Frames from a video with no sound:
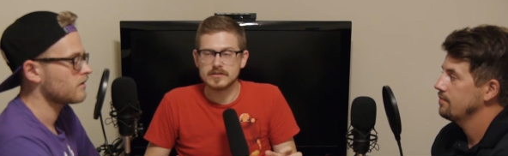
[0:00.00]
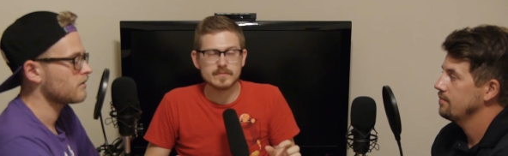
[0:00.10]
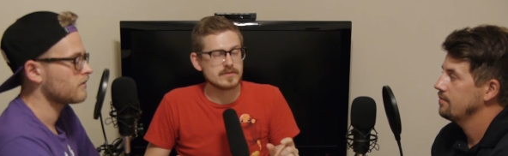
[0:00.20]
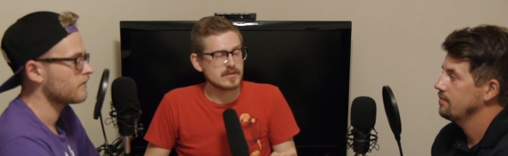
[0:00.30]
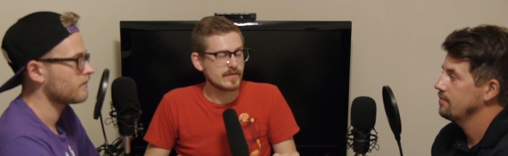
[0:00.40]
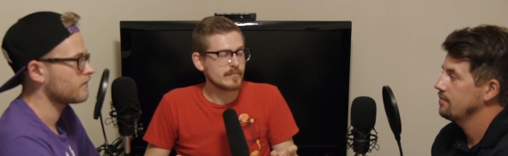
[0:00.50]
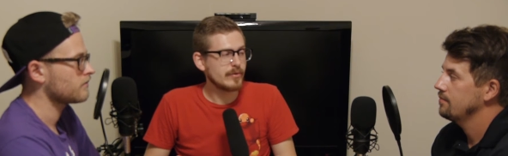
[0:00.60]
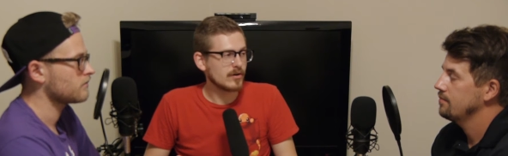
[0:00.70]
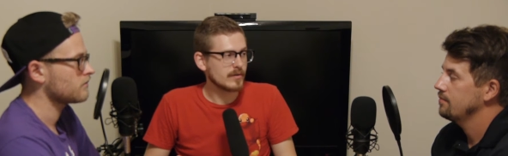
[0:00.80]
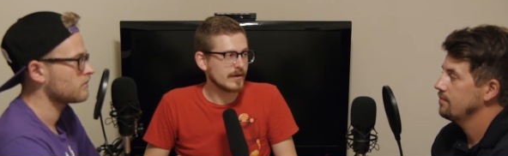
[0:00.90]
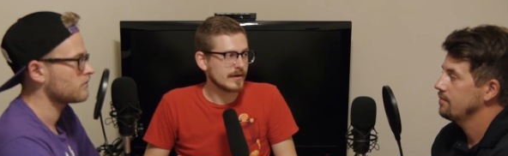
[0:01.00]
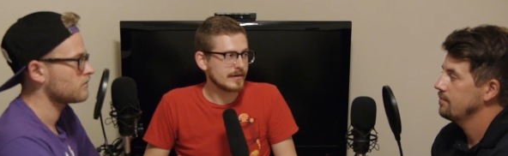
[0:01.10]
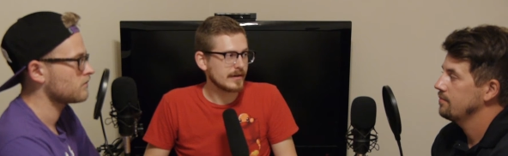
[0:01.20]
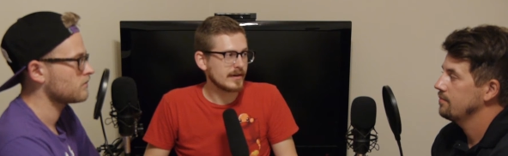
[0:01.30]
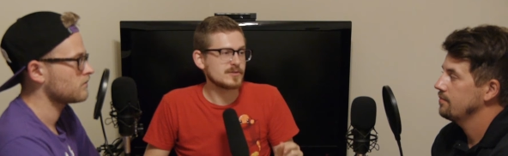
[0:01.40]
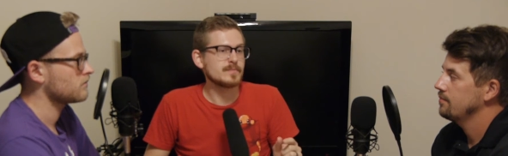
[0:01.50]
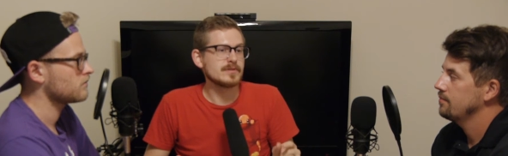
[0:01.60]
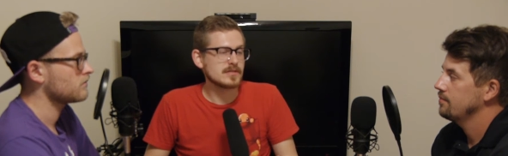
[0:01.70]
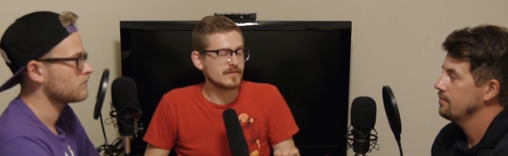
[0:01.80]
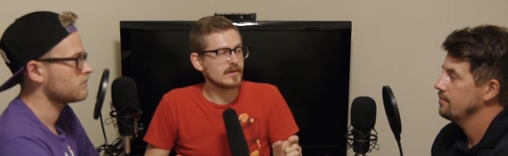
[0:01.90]
Speaker 1: specific Pokemon at
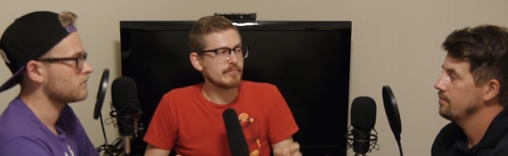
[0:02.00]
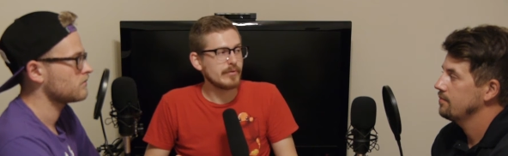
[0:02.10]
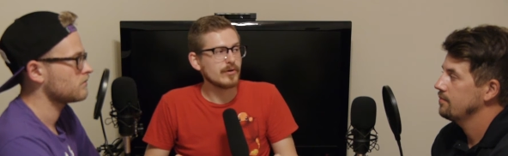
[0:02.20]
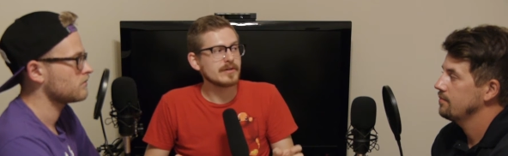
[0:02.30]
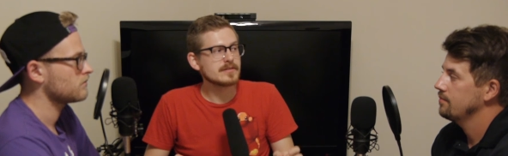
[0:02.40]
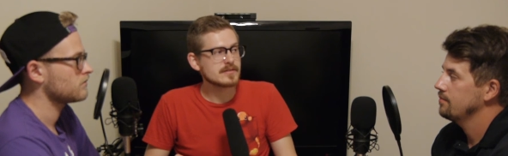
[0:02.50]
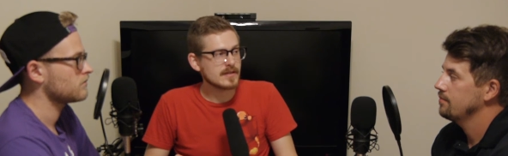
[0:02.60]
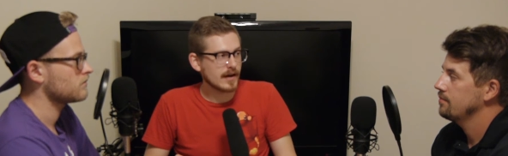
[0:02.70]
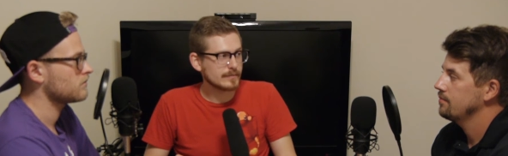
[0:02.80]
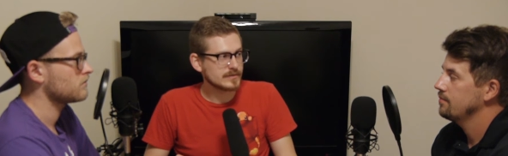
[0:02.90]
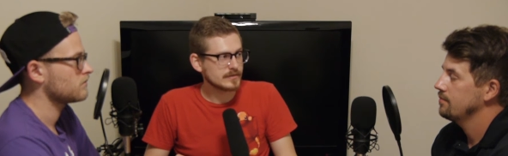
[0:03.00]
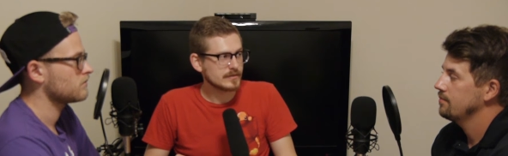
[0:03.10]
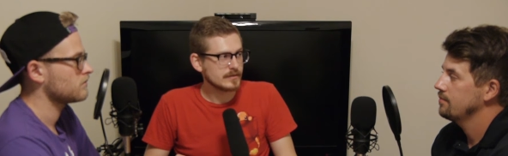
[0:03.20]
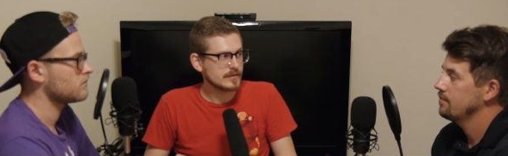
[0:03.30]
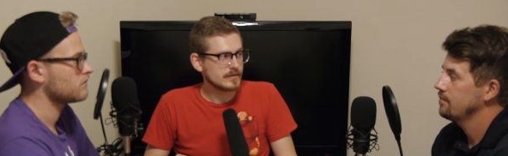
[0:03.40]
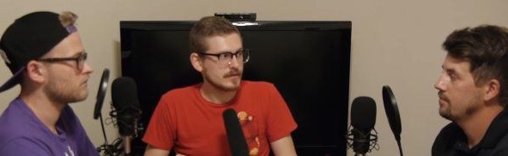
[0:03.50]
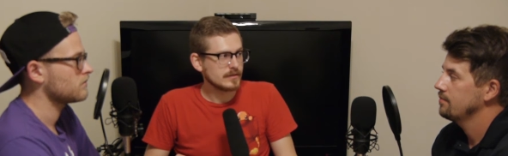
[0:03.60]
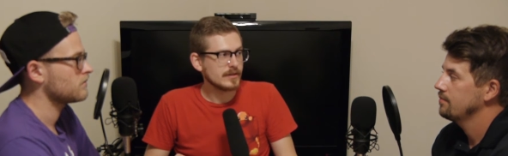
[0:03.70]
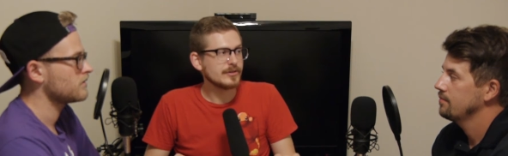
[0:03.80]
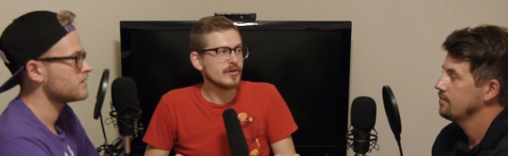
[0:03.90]
specific Poke stops
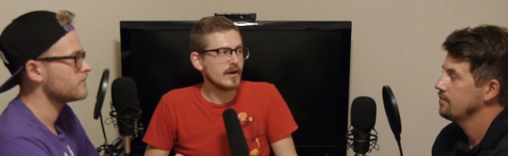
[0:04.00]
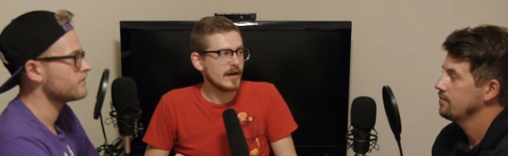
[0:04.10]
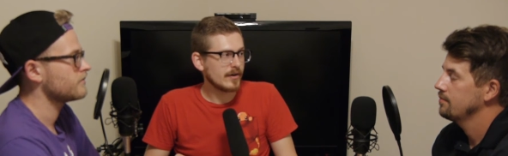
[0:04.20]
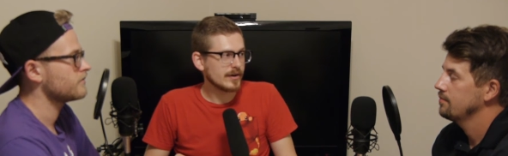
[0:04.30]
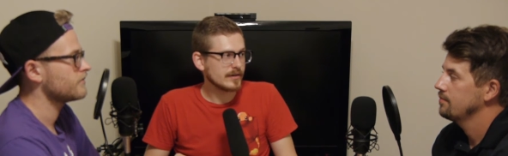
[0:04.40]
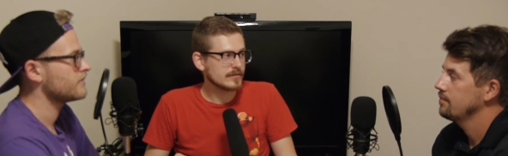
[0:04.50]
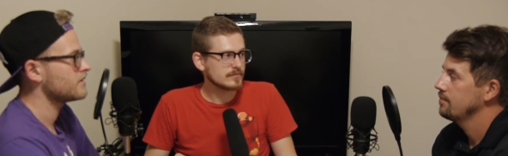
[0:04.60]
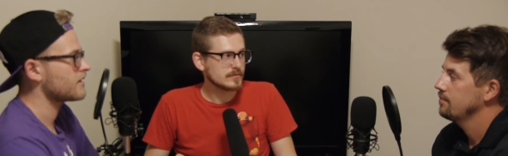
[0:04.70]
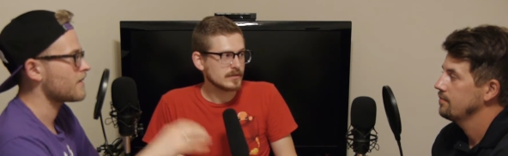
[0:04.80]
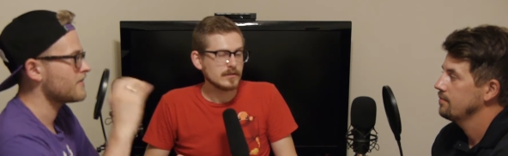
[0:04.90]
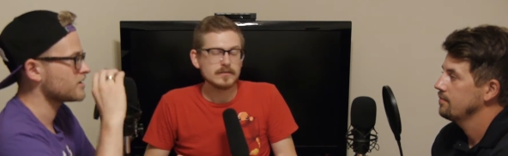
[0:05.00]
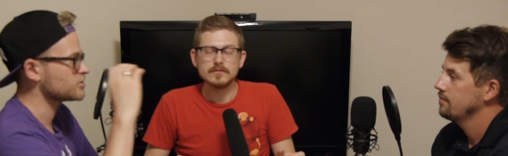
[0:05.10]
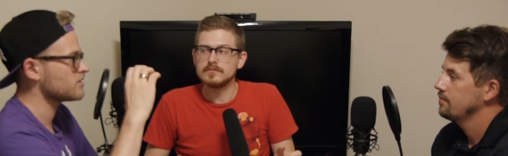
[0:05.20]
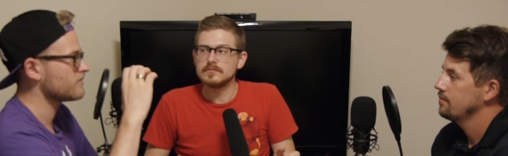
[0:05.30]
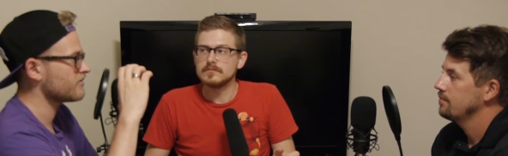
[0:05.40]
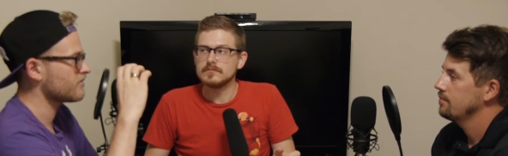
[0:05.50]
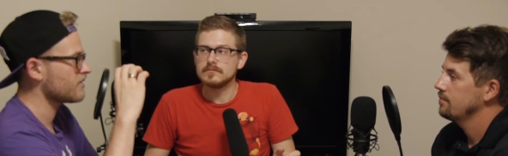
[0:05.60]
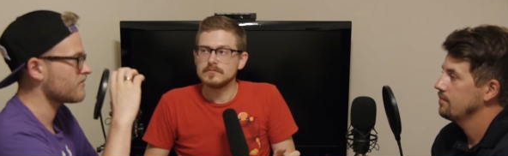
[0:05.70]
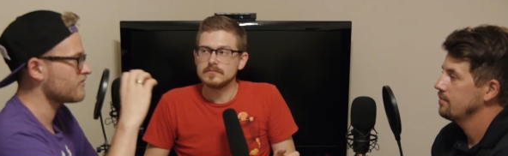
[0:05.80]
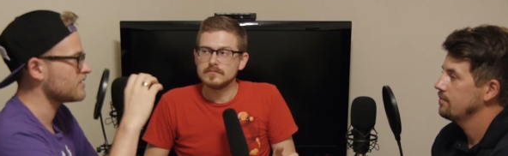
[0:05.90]
in your area.
Speaker 2: Like a picture of the
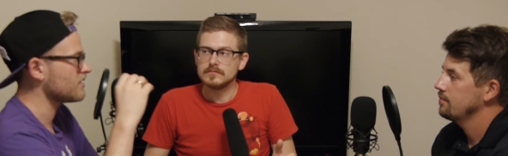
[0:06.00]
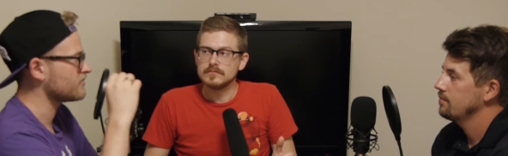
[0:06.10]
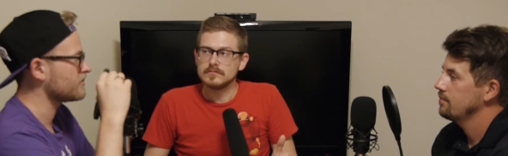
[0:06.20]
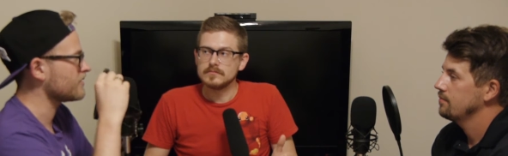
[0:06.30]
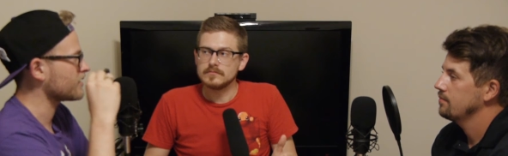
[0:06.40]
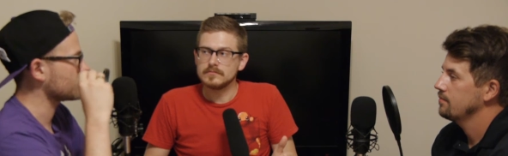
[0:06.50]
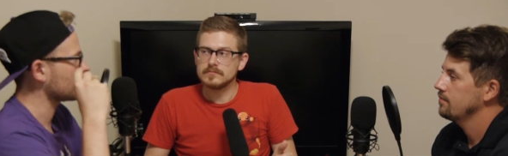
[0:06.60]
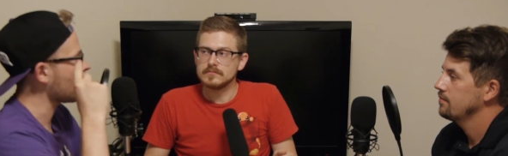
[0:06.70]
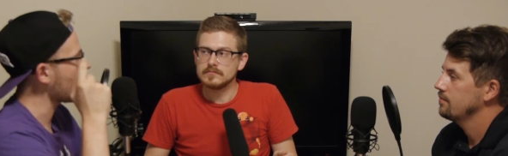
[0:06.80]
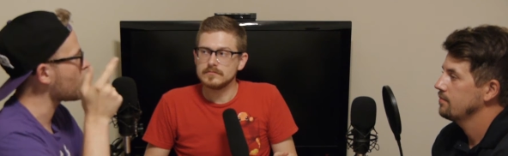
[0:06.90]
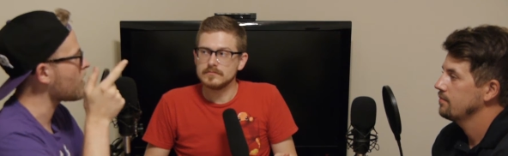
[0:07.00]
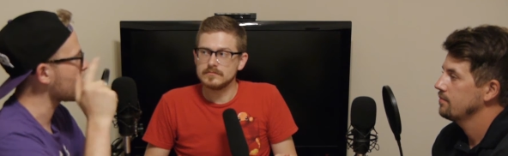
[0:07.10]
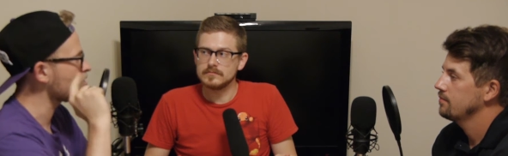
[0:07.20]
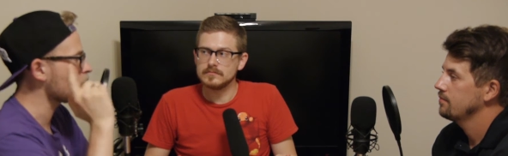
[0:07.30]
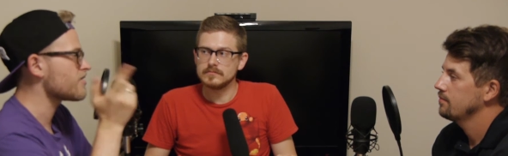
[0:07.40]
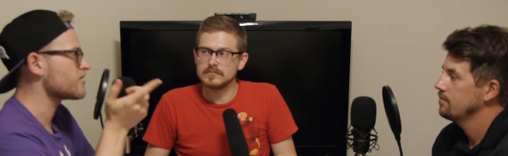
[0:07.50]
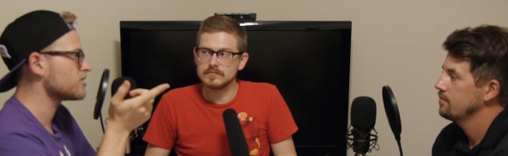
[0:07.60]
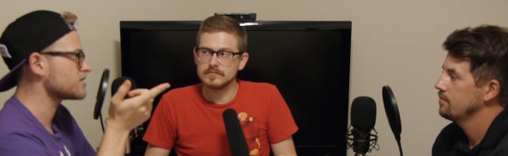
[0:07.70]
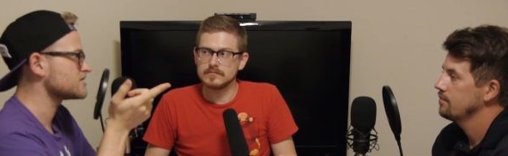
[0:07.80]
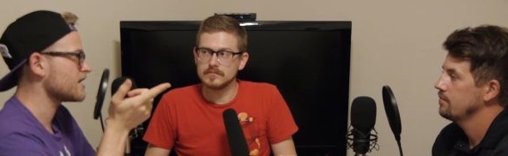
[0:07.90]
of, and you have to be like, oh, I know where that
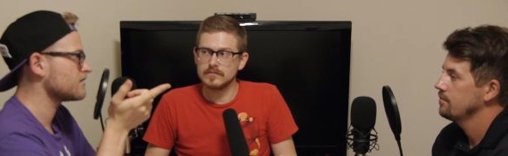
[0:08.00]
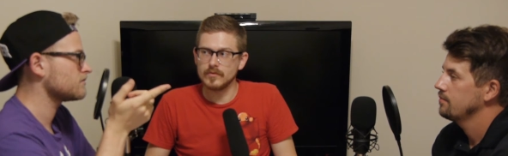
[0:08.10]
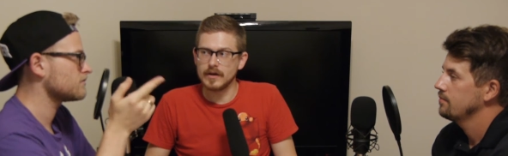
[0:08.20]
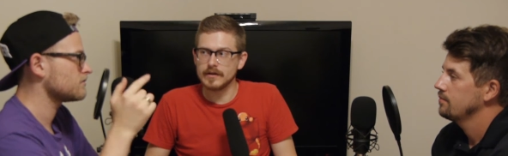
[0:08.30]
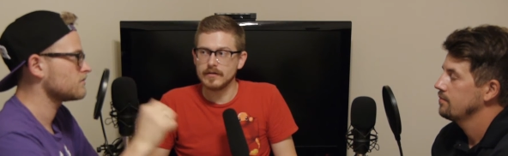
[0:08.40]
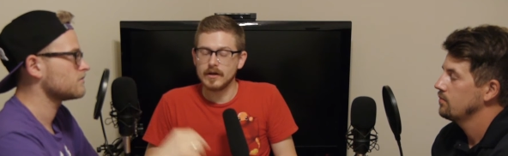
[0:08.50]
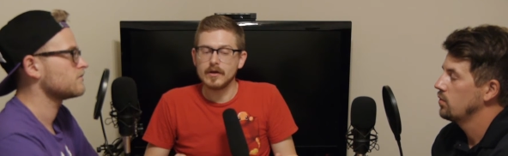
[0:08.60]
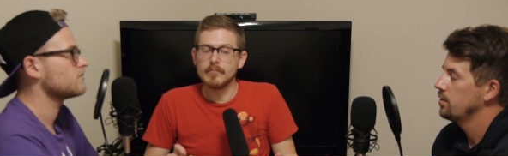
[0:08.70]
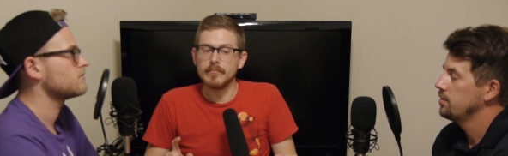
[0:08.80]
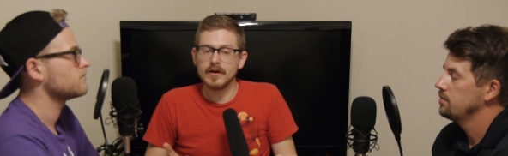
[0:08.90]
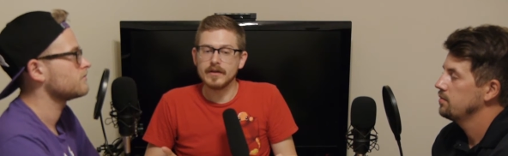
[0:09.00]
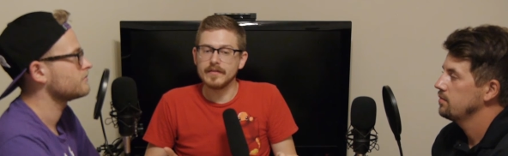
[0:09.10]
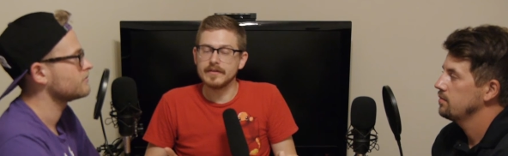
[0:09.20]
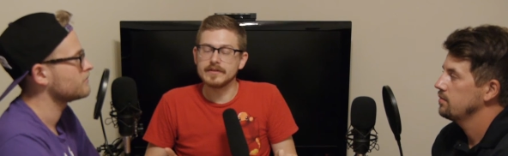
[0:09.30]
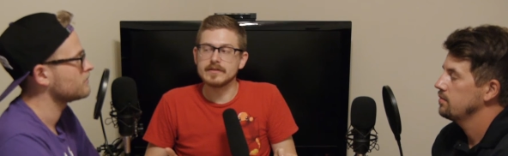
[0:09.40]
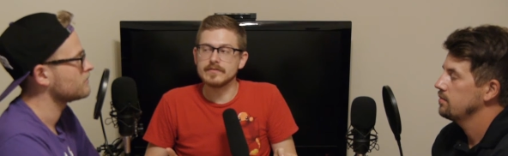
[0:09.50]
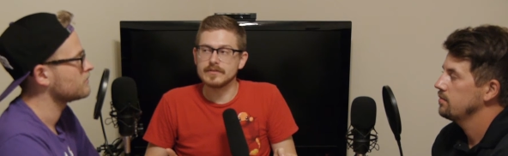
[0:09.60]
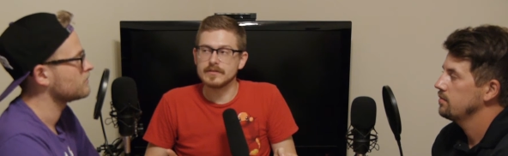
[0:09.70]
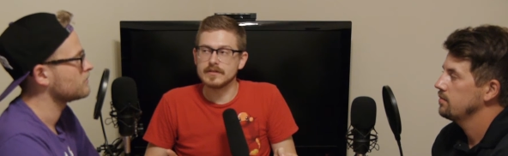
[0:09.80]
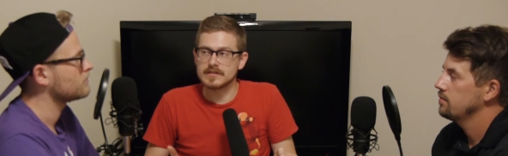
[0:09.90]
truck's at. Right. Right. But
Speaker 1: it
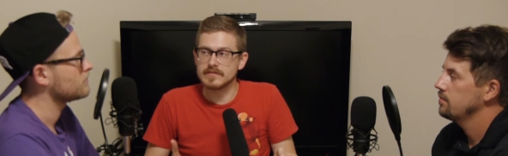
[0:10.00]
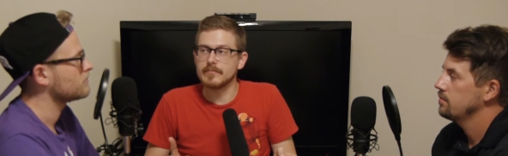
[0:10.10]
even it's even